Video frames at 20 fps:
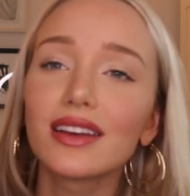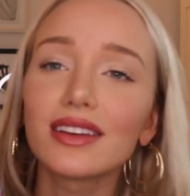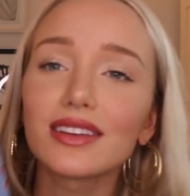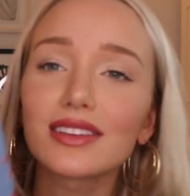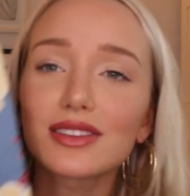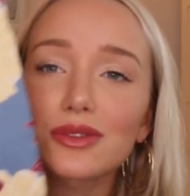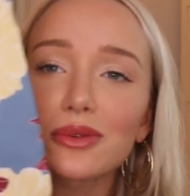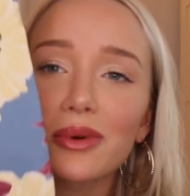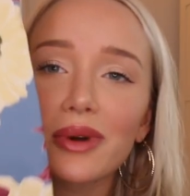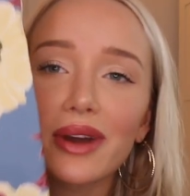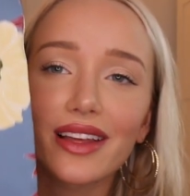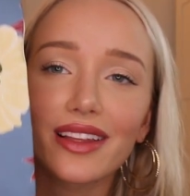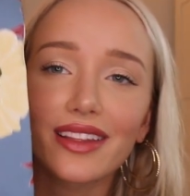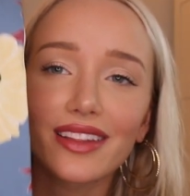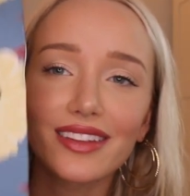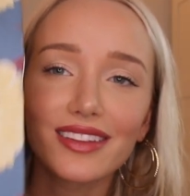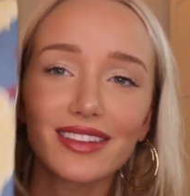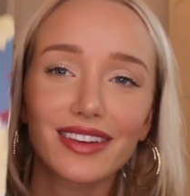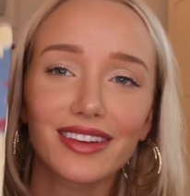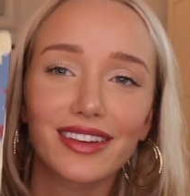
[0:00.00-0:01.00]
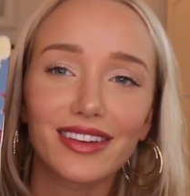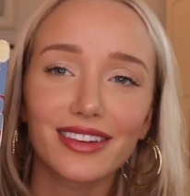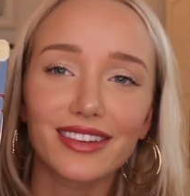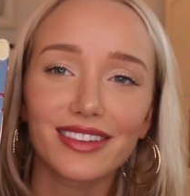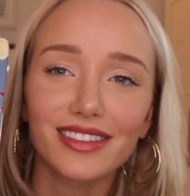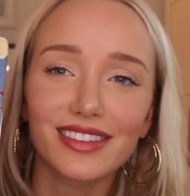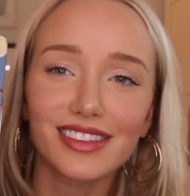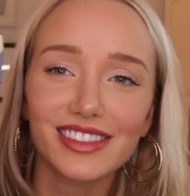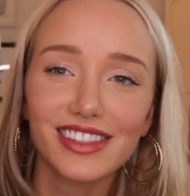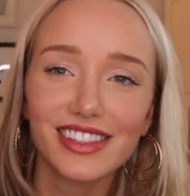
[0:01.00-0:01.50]
as well.
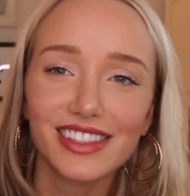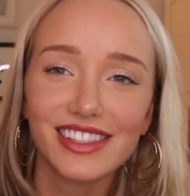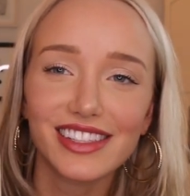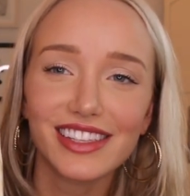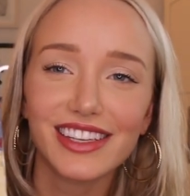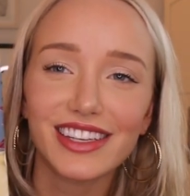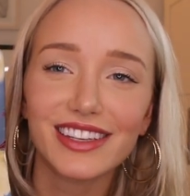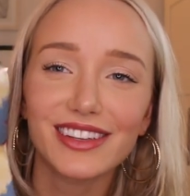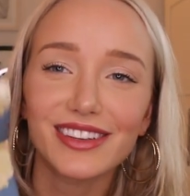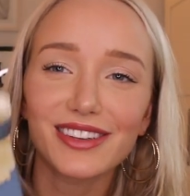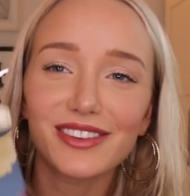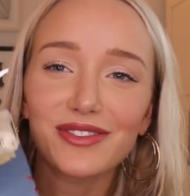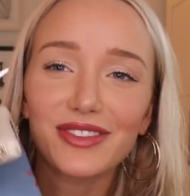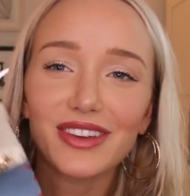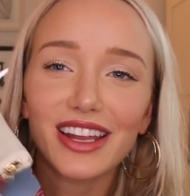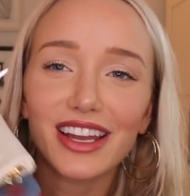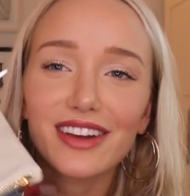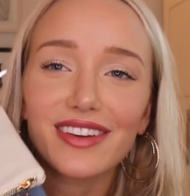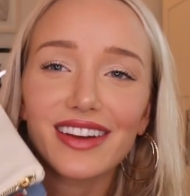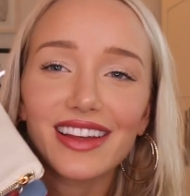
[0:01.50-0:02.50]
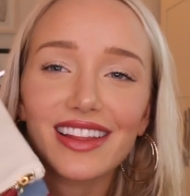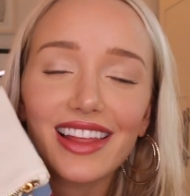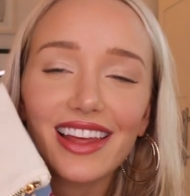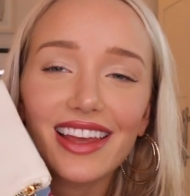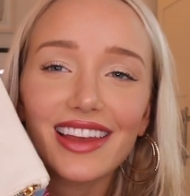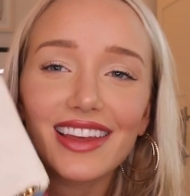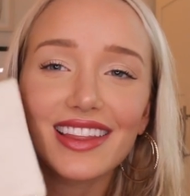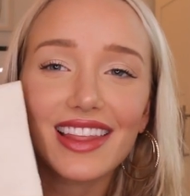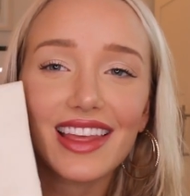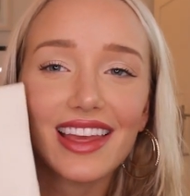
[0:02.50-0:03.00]
Which is cute, but I quite
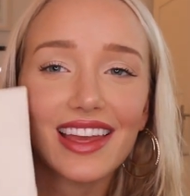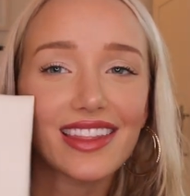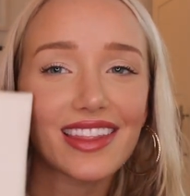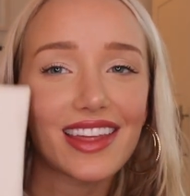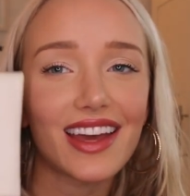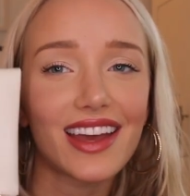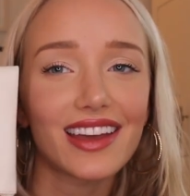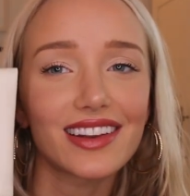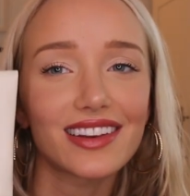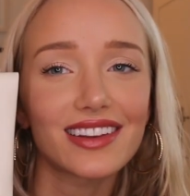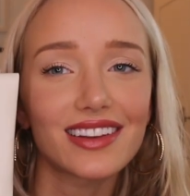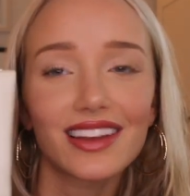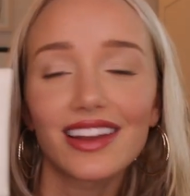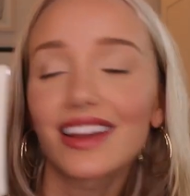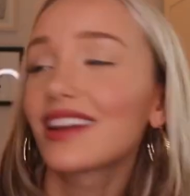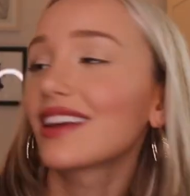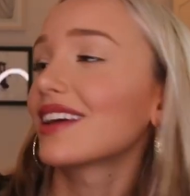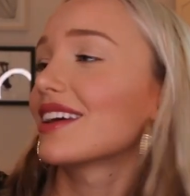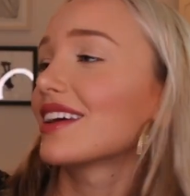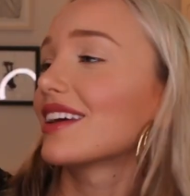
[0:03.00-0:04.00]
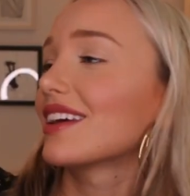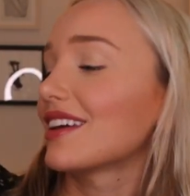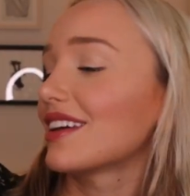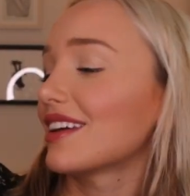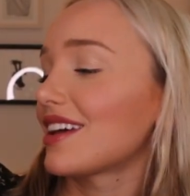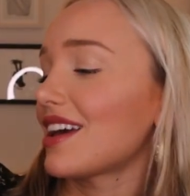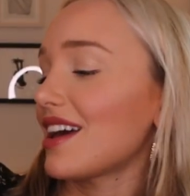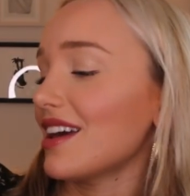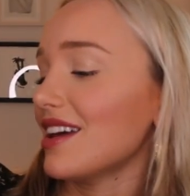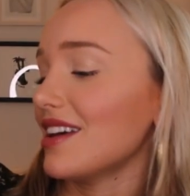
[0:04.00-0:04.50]
like it like that.
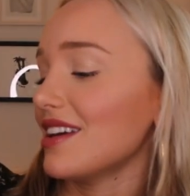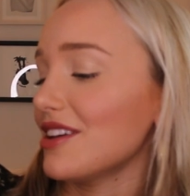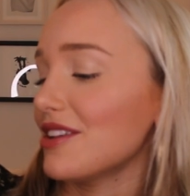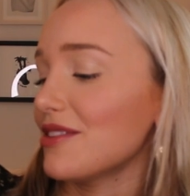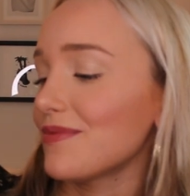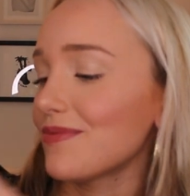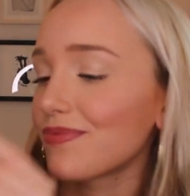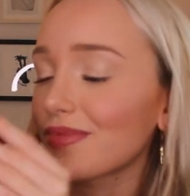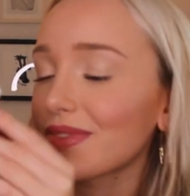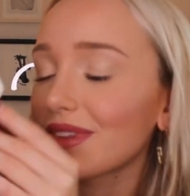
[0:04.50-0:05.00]
And